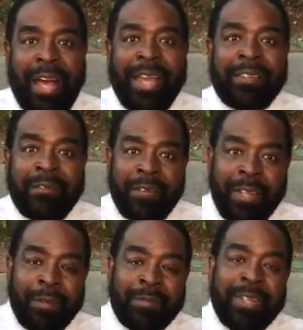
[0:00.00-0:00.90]
I
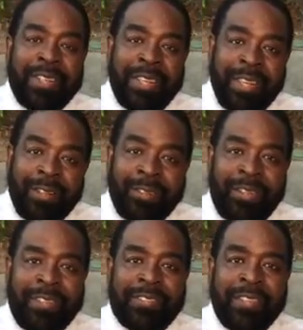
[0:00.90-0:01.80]
developed an
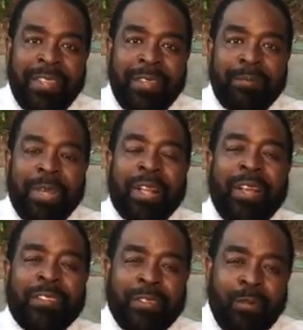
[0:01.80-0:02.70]
illness
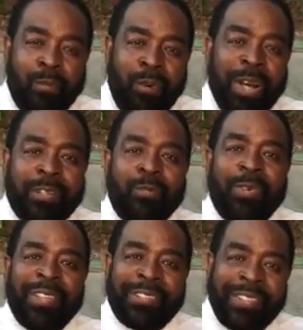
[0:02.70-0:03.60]
because of what
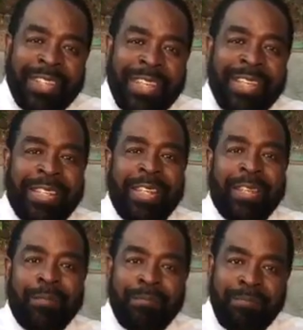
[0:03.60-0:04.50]
was eating
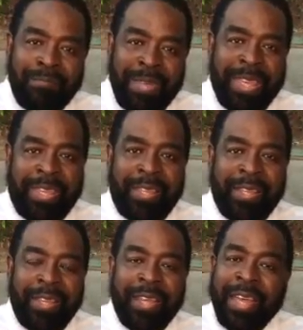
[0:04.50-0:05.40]
me.
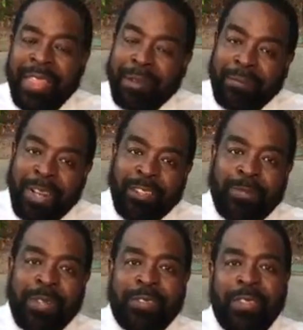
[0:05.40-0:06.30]
And that
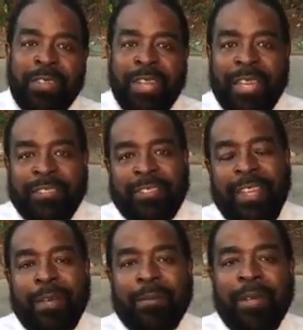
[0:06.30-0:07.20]
brings me to the next step.